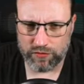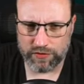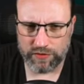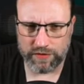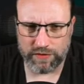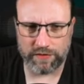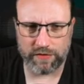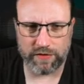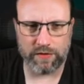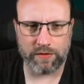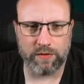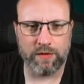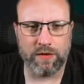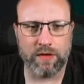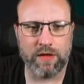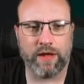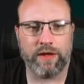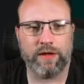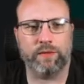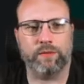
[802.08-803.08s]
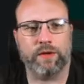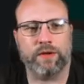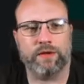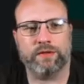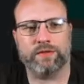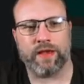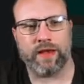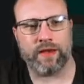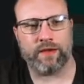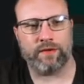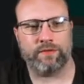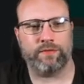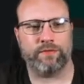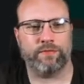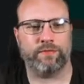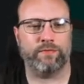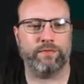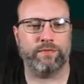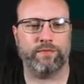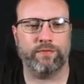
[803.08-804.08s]
Salcedo. I didn't realize I have
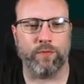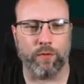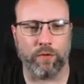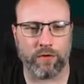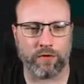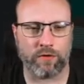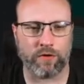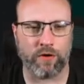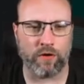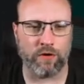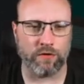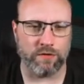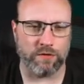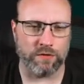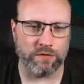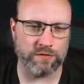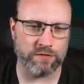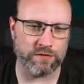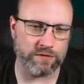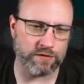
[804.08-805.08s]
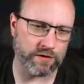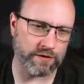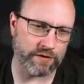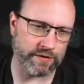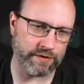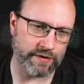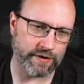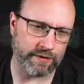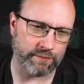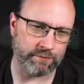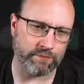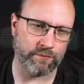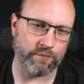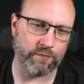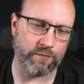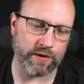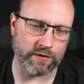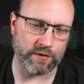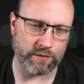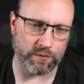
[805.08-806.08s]
4 Carloses on the team
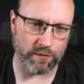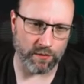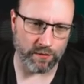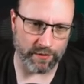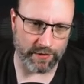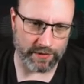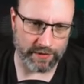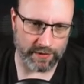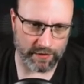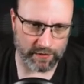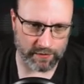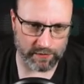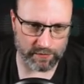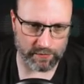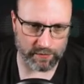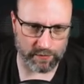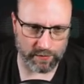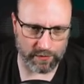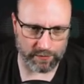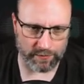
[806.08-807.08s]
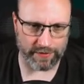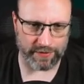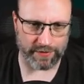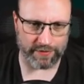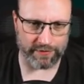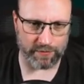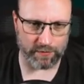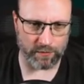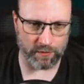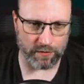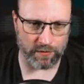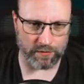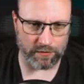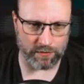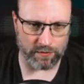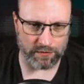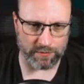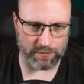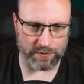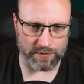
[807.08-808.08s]
right in a row right there. Rodriguez, Eduardo,
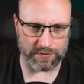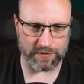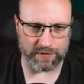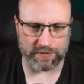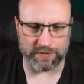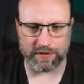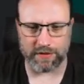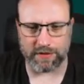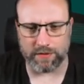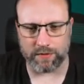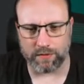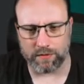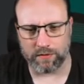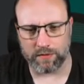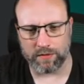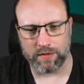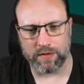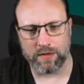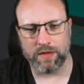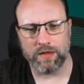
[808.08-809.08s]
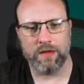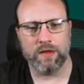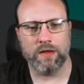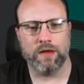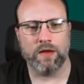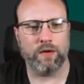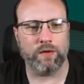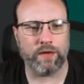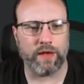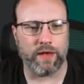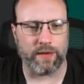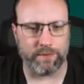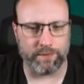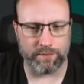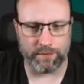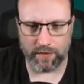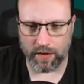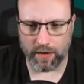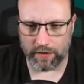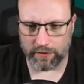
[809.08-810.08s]
Guzman, Salcedo. Okay,
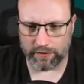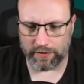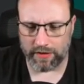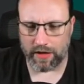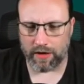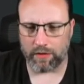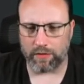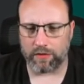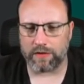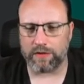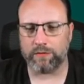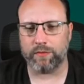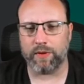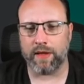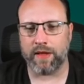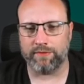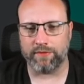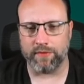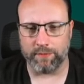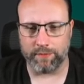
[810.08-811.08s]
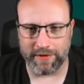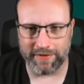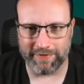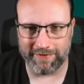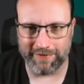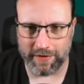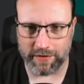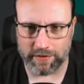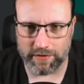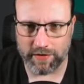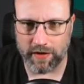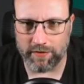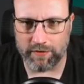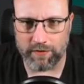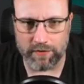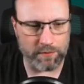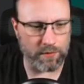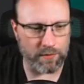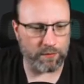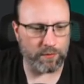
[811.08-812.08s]
so now at least we have the midfield
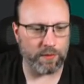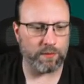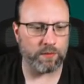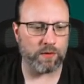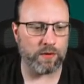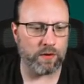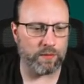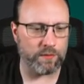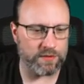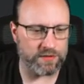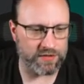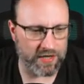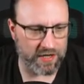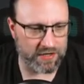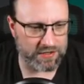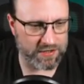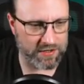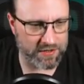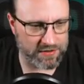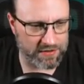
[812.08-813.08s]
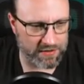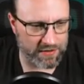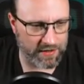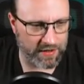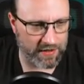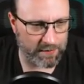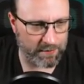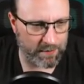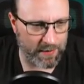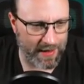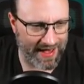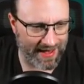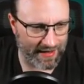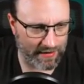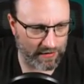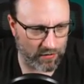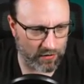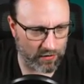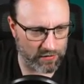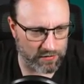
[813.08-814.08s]
covered, but we will go with Sanchez in back,
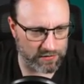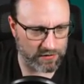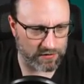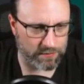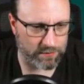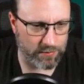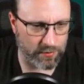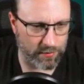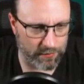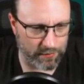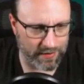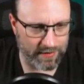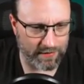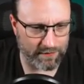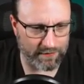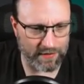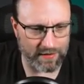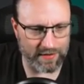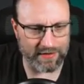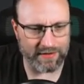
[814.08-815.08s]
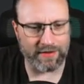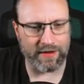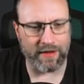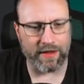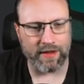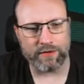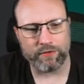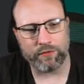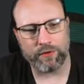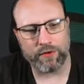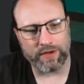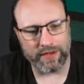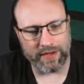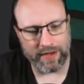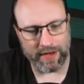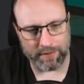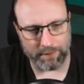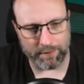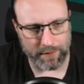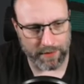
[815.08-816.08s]
Arslan, Peri, Valente,
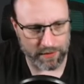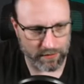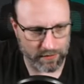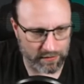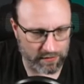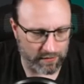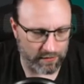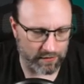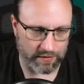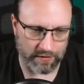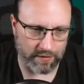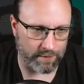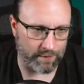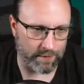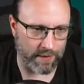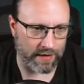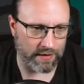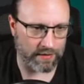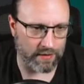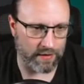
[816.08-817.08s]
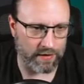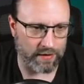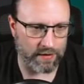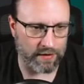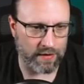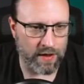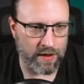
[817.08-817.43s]
Trinidad middle, or in the back line,